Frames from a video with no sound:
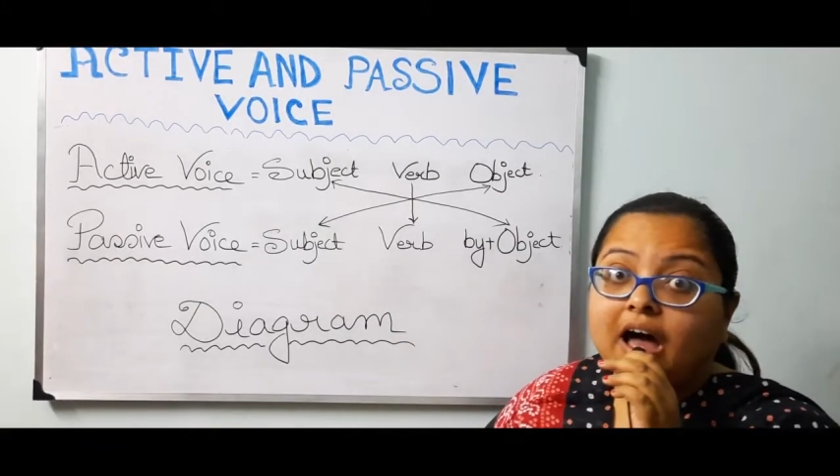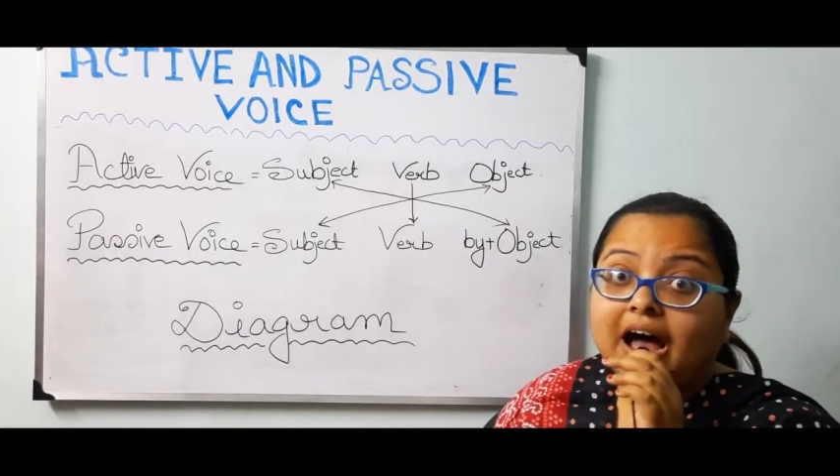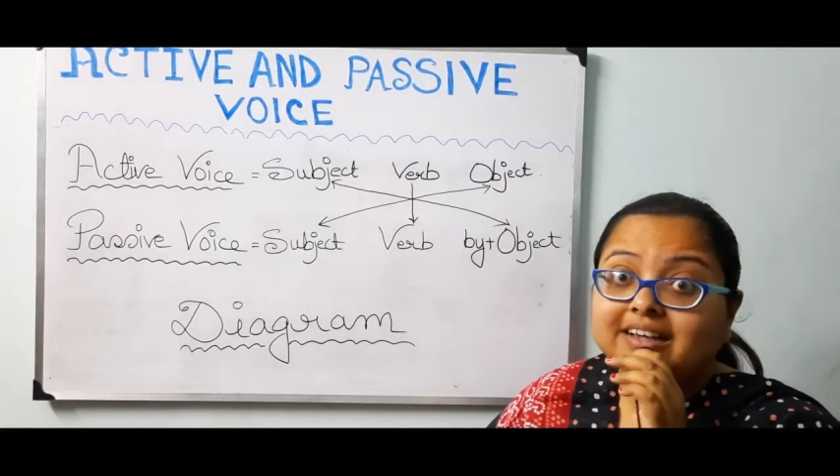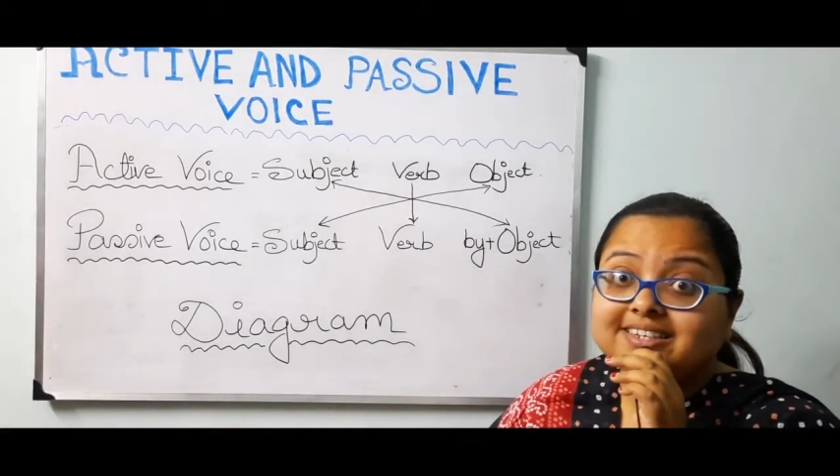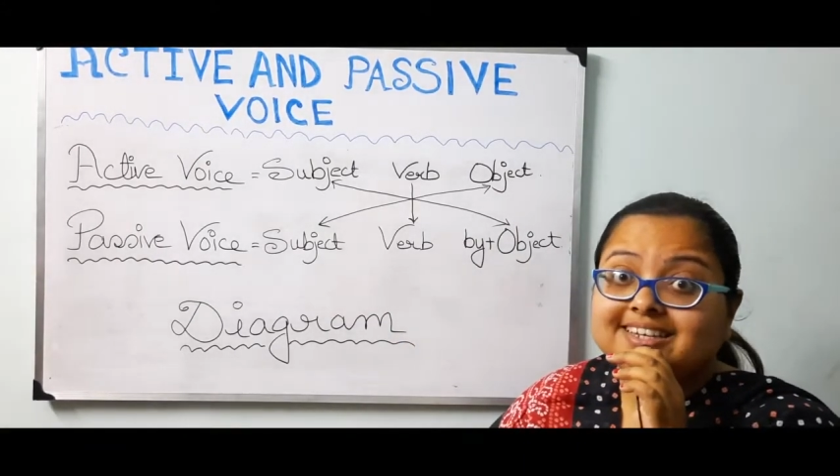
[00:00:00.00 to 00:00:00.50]

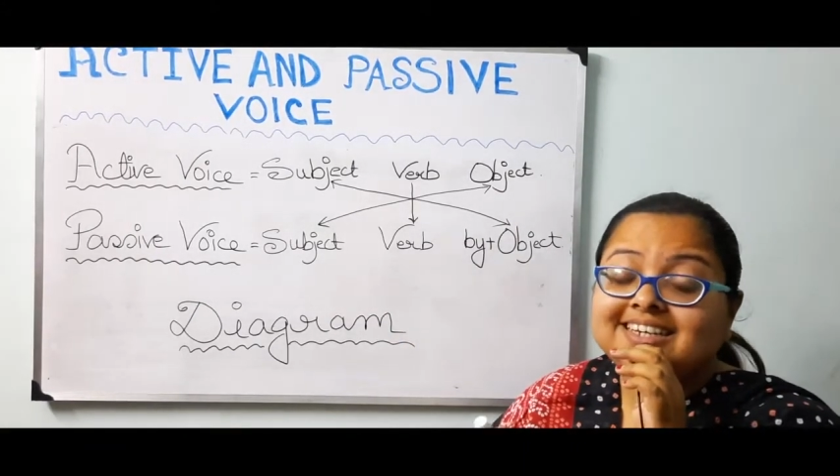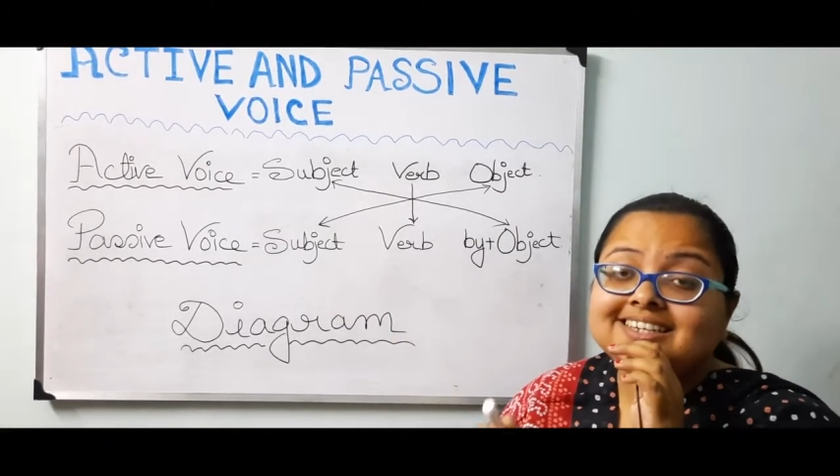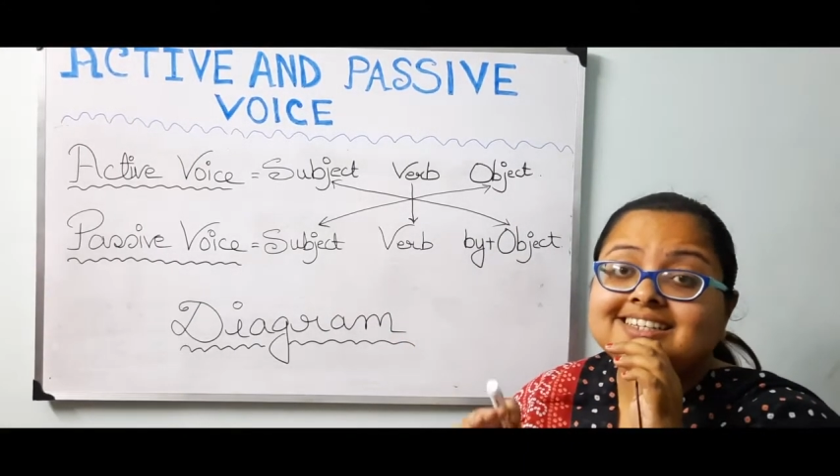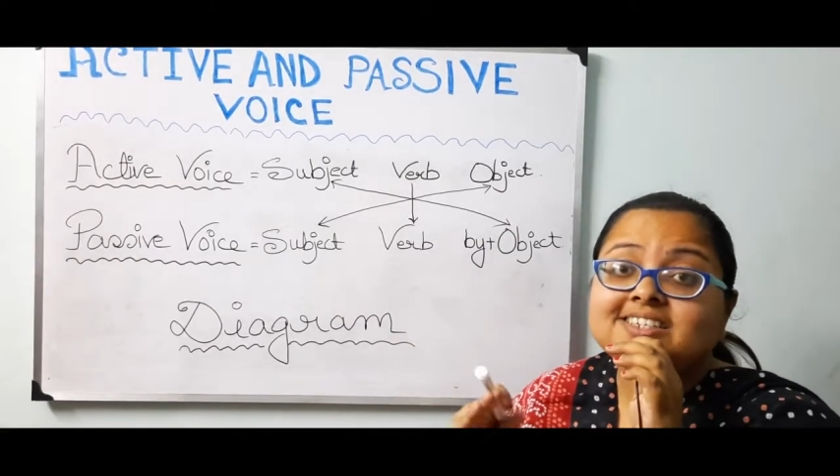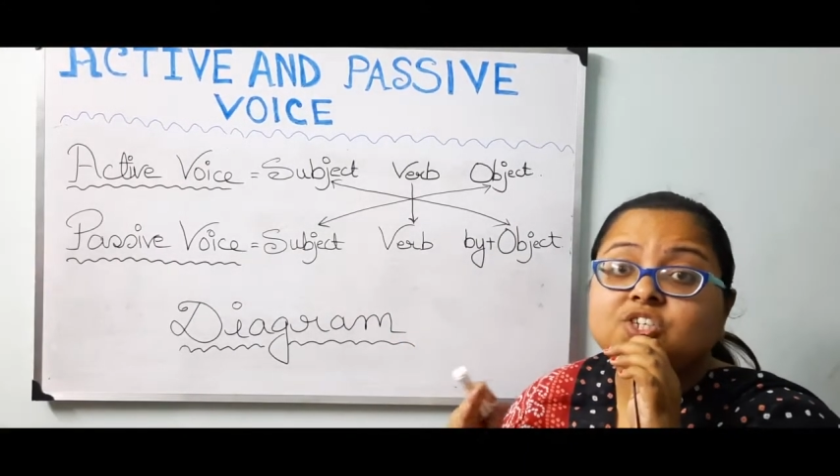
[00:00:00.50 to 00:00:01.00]
a
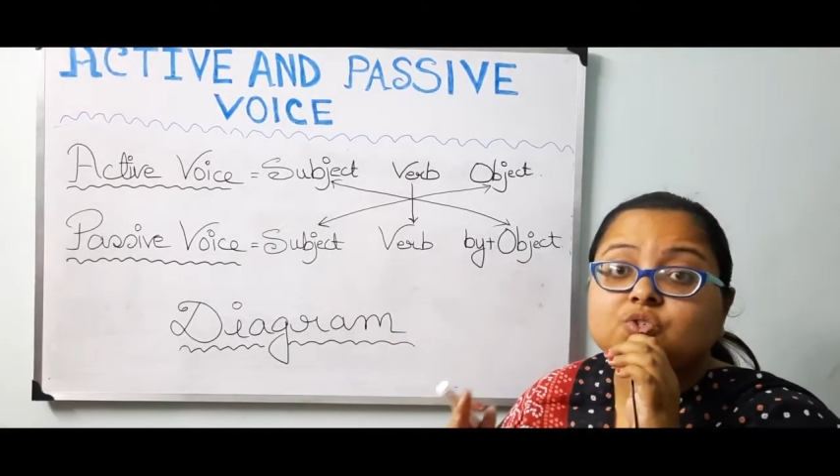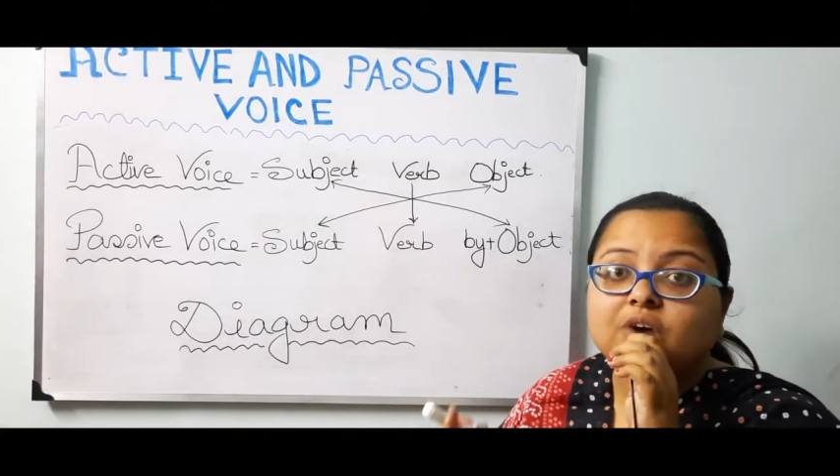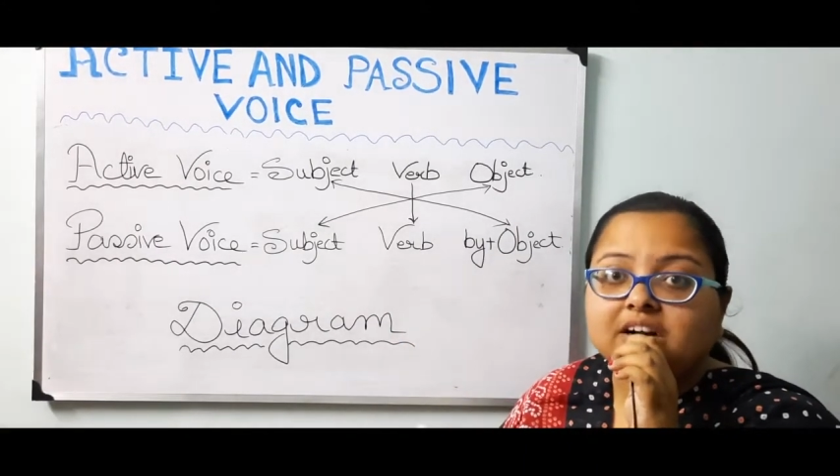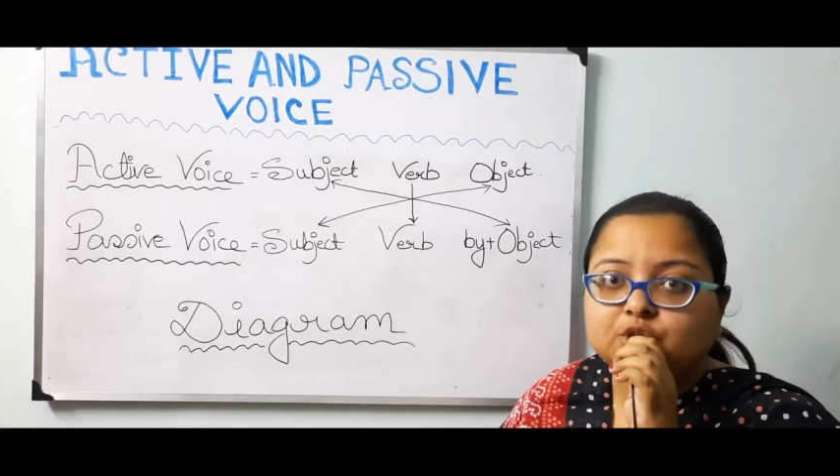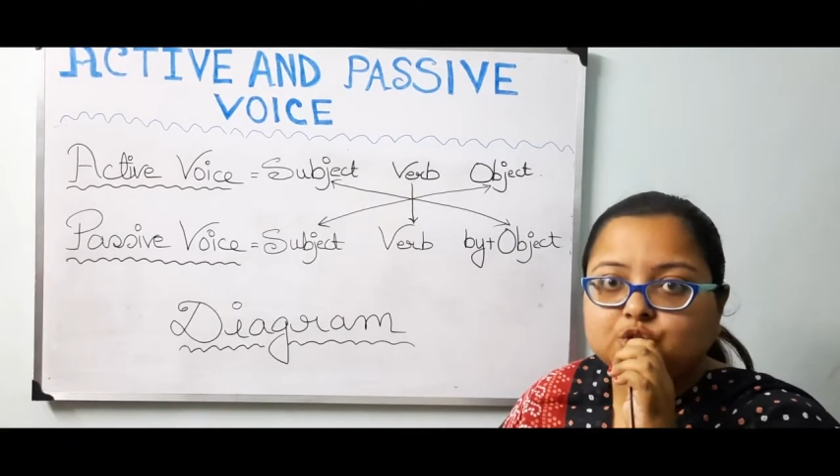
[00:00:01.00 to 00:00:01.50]
sentence
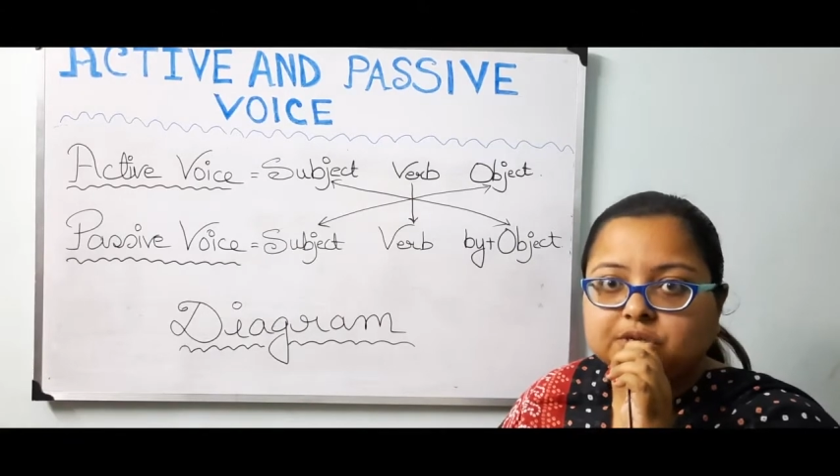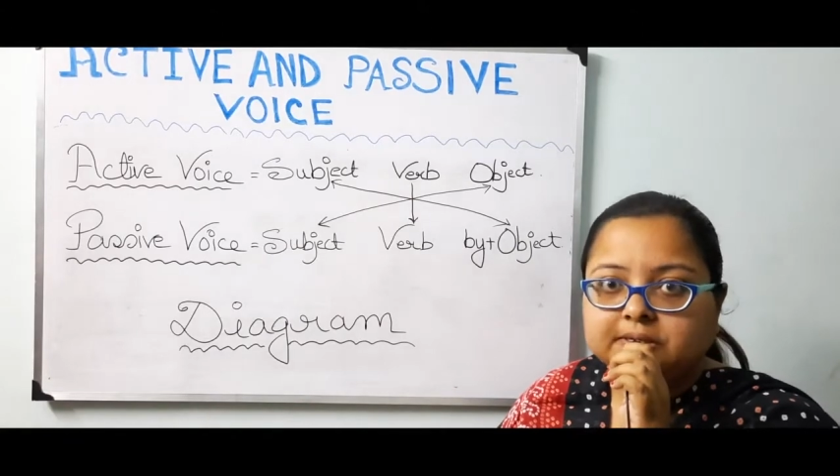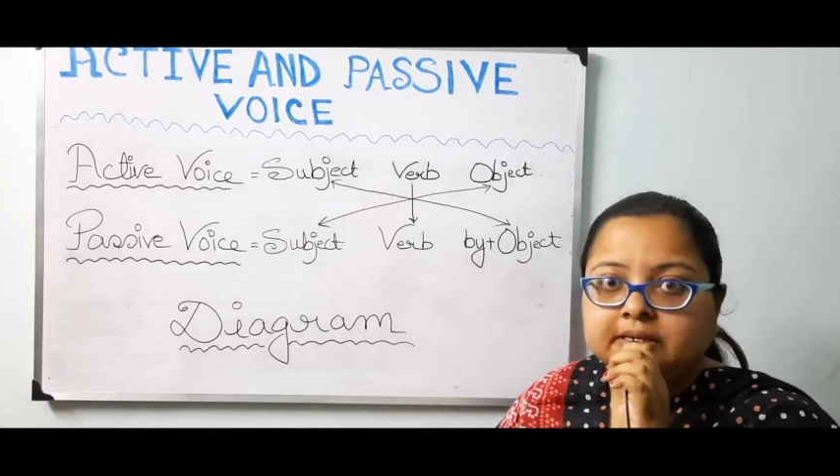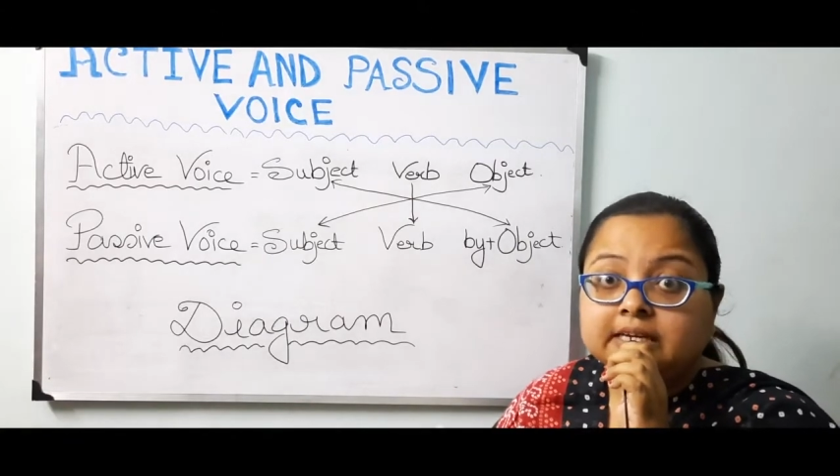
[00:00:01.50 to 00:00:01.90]
structure